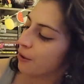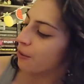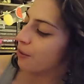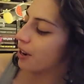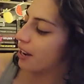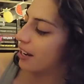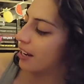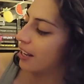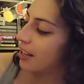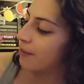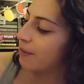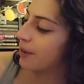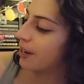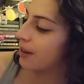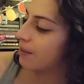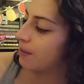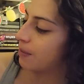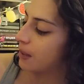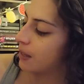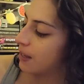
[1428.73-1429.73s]
What? It
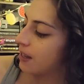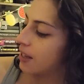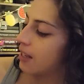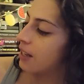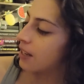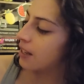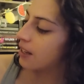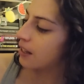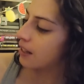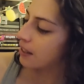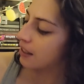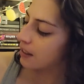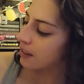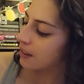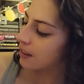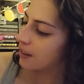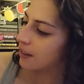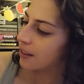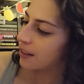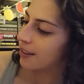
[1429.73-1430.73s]
might be
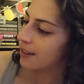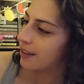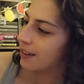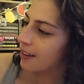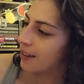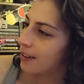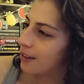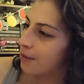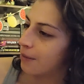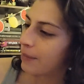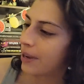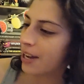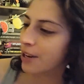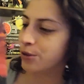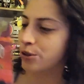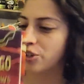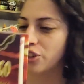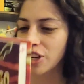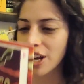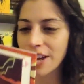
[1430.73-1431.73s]

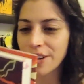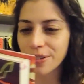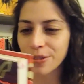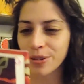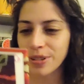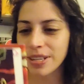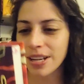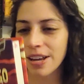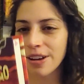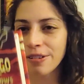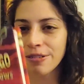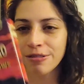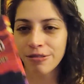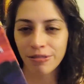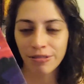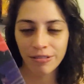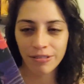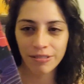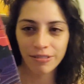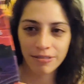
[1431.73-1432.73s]
Pao's shadow
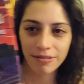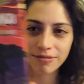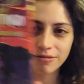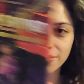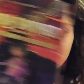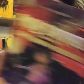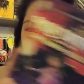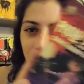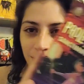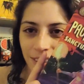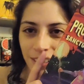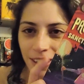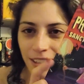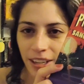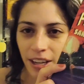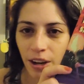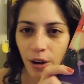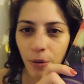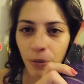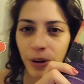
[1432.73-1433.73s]
self?
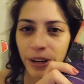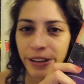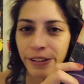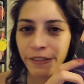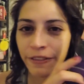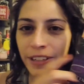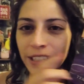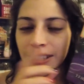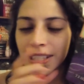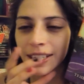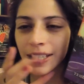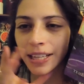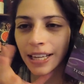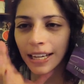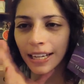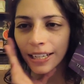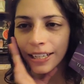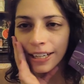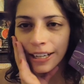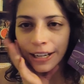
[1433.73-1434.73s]
What if it's
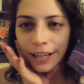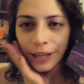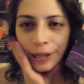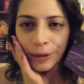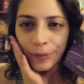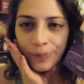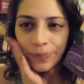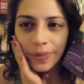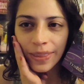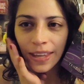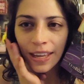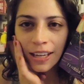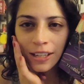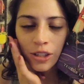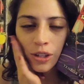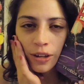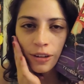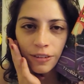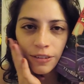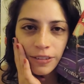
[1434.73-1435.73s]
like,
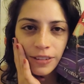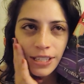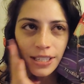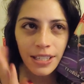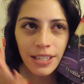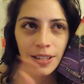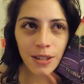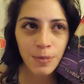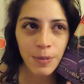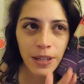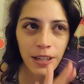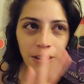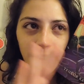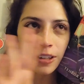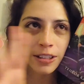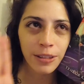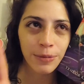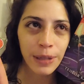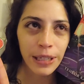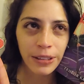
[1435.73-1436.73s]
so if this has been
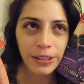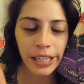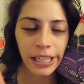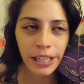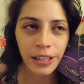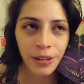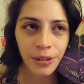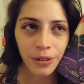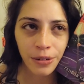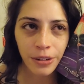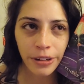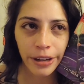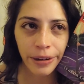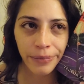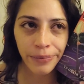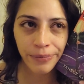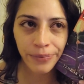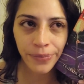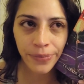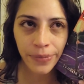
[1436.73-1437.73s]
all about La
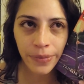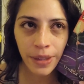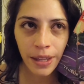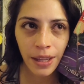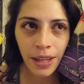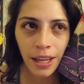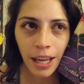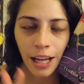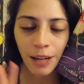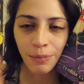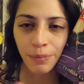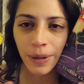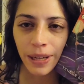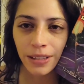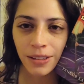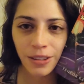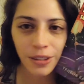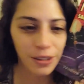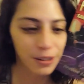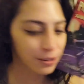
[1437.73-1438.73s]
Llorona and
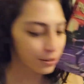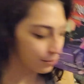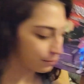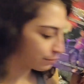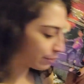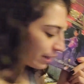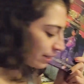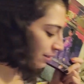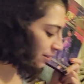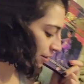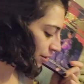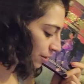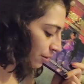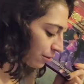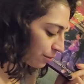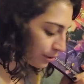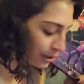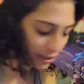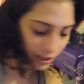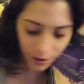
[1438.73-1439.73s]

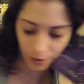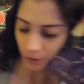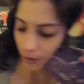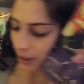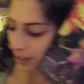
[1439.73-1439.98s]
Beto was the